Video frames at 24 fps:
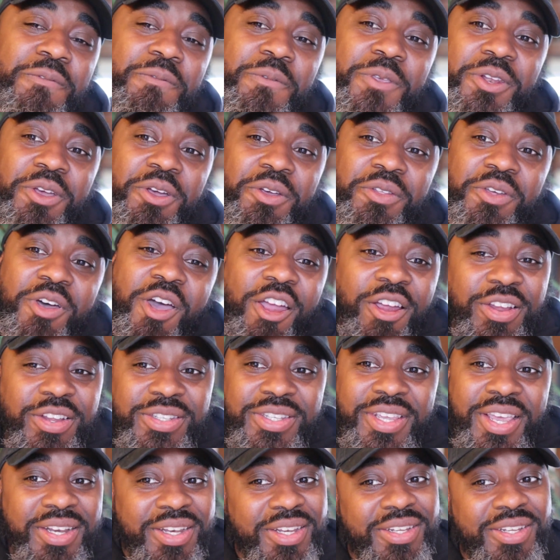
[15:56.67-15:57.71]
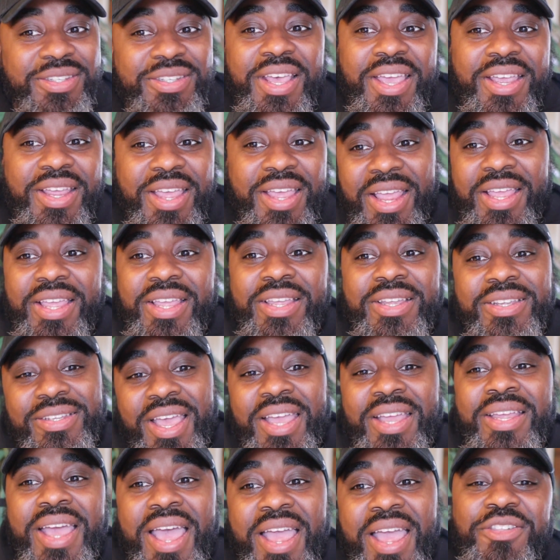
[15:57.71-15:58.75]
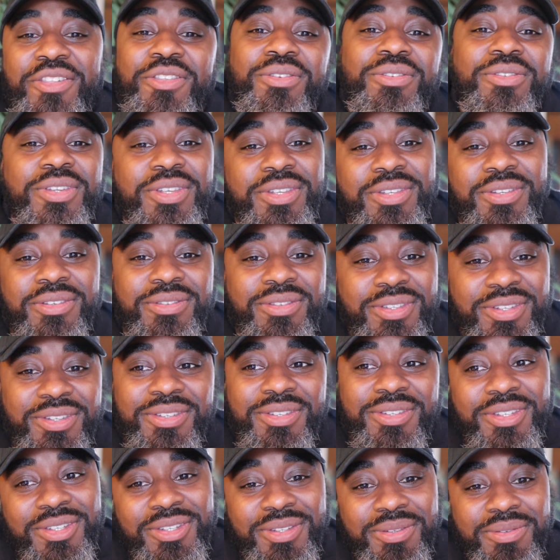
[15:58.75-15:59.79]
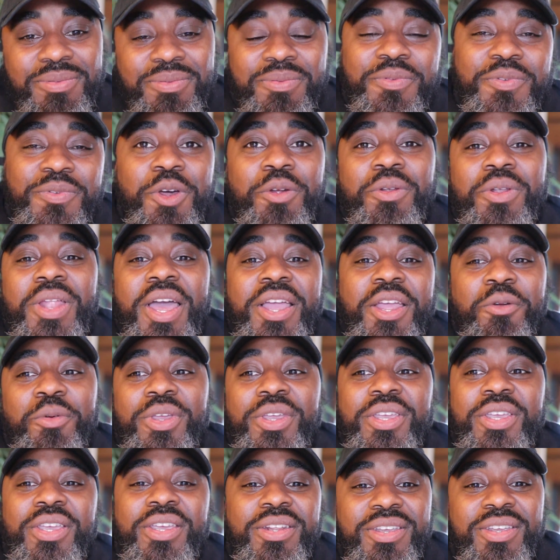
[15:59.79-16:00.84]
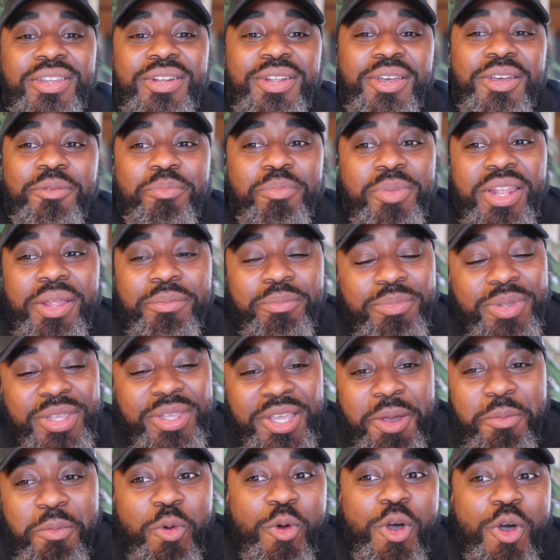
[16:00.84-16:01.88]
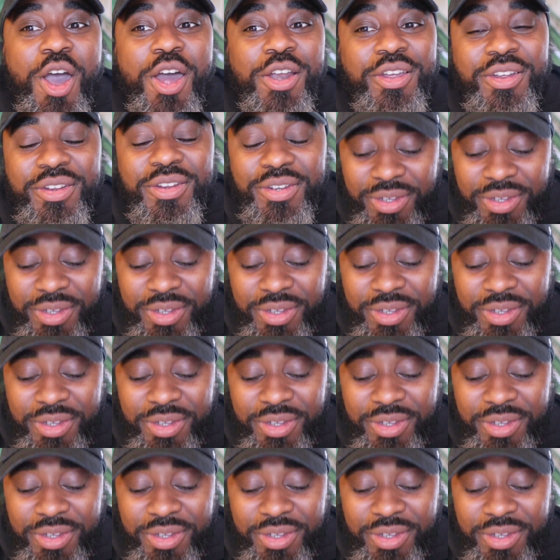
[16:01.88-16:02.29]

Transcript: you know the architect is like, I, I got you, just just just float like a reed, you know, be like become water,